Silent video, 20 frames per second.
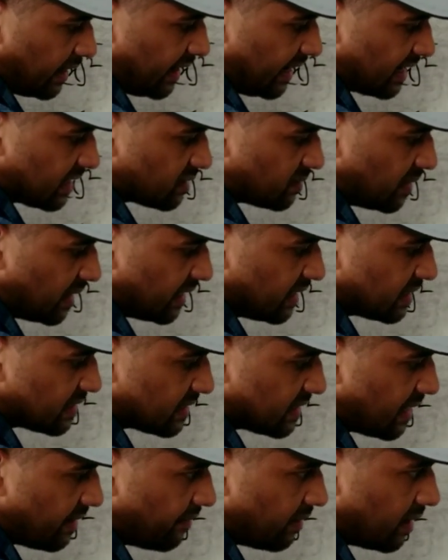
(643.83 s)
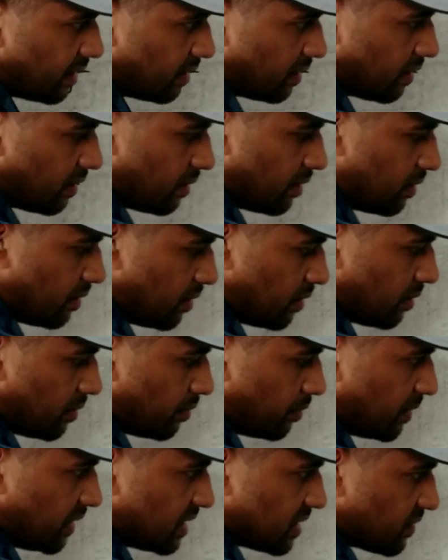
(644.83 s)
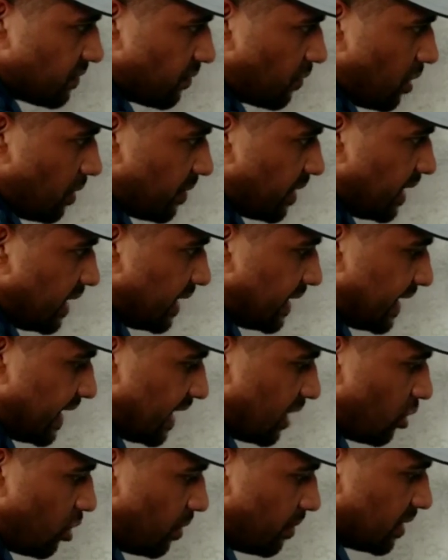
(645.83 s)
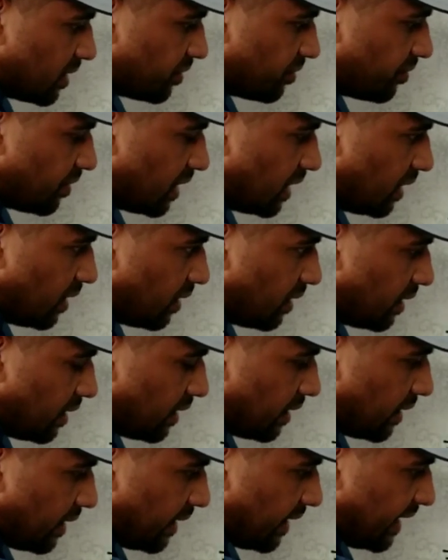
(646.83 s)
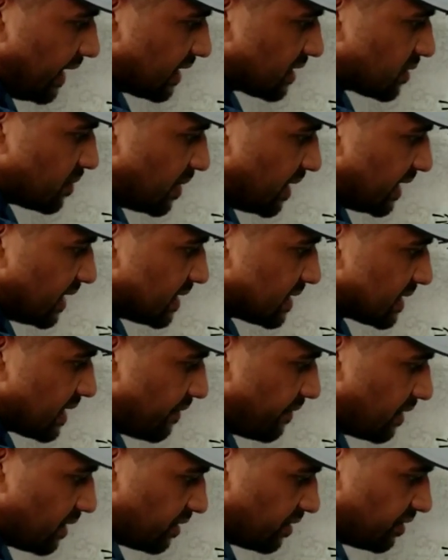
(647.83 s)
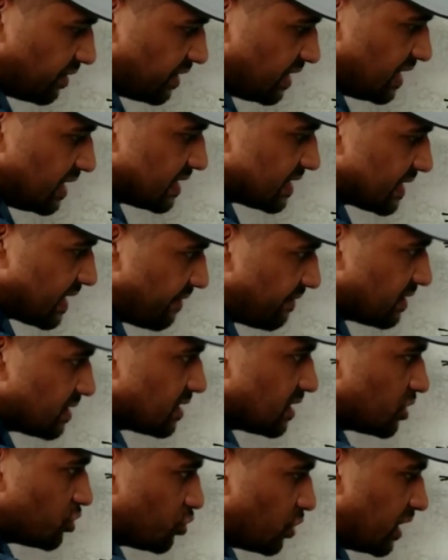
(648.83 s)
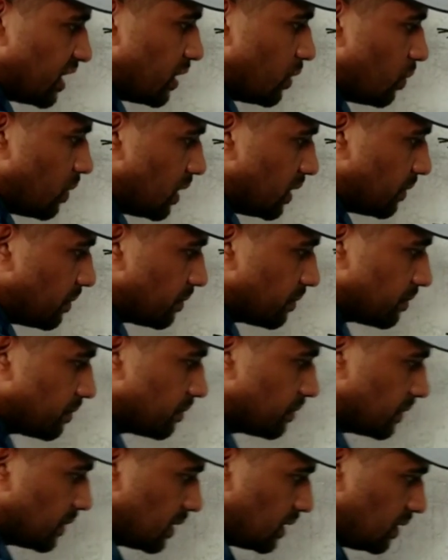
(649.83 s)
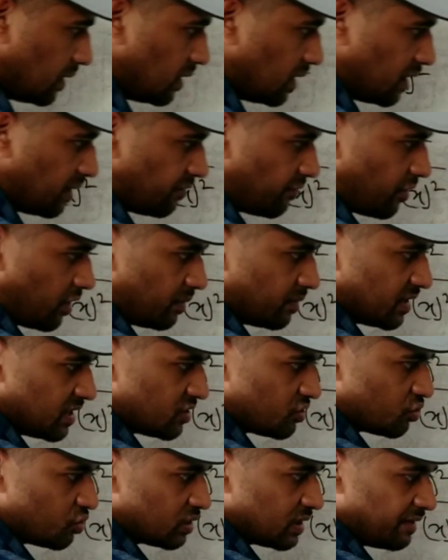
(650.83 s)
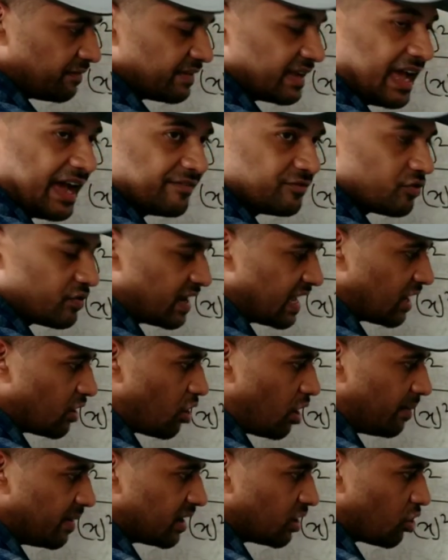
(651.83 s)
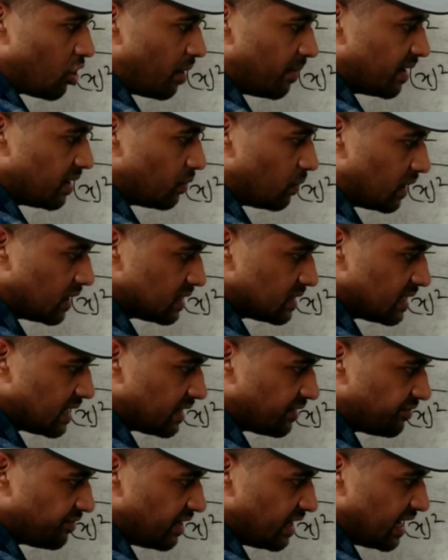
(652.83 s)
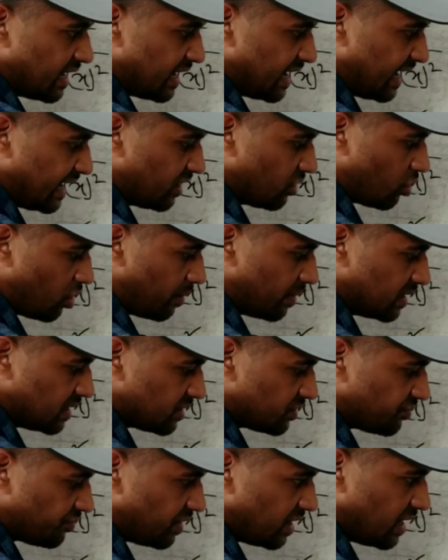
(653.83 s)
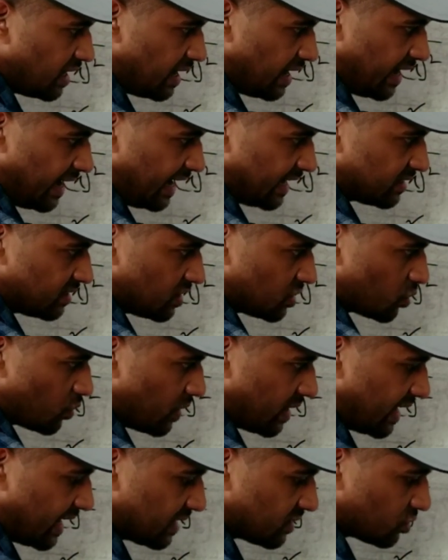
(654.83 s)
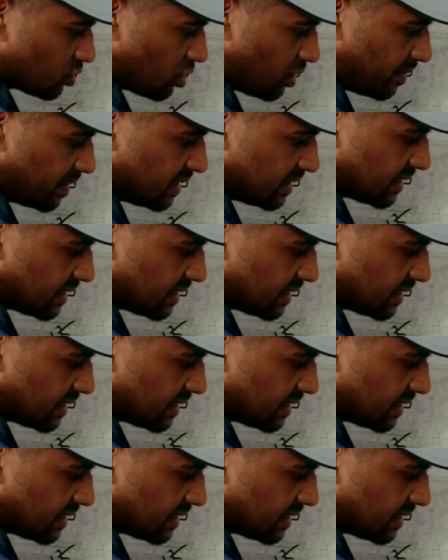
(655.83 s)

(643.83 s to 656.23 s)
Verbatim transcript: x minus 7, plus from here take common 3, x minus 7. 3 7s are 21. From this two term we have to take common. Common what is here? 3 and 9 common is 3. X square x common is